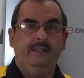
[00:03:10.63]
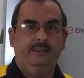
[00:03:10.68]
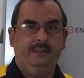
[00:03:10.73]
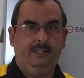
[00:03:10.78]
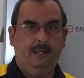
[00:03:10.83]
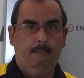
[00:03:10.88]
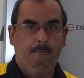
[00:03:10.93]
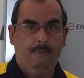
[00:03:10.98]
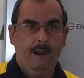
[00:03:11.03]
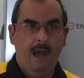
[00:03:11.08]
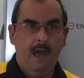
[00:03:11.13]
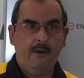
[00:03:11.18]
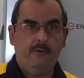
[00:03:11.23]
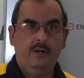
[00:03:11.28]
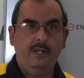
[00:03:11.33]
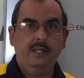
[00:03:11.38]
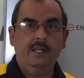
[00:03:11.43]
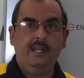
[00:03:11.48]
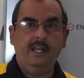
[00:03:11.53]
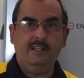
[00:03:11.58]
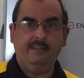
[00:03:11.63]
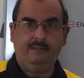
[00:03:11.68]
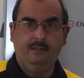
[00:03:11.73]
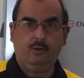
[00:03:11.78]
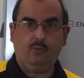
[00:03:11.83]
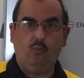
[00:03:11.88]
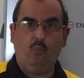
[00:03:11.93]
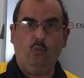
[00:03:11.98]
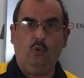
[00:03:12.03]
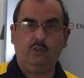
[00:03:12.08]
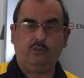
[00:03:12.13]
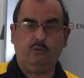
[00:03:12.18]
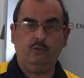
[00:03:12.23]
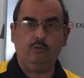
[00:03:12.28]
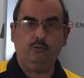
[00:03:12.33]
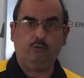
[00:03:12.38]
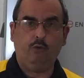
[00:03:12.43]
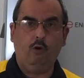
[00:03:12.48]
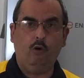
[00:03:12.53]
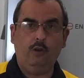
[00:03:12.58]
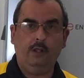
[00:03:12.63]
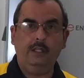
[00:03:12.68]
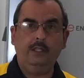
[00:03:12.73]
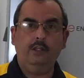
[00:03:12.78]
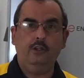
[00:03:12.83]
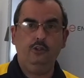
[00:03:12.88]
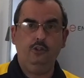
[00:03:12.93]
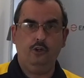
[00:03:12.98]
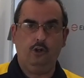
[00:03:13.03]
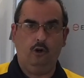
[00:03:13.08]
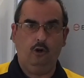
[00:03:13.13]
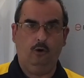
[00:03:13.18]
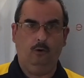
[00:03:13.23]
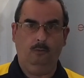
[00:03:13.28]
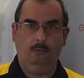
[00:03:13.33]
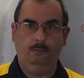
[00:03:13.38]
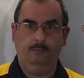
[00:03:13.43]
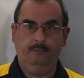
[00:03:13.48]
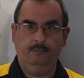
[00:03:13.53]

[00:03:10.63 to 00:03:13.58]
The battery is what's controlling your home.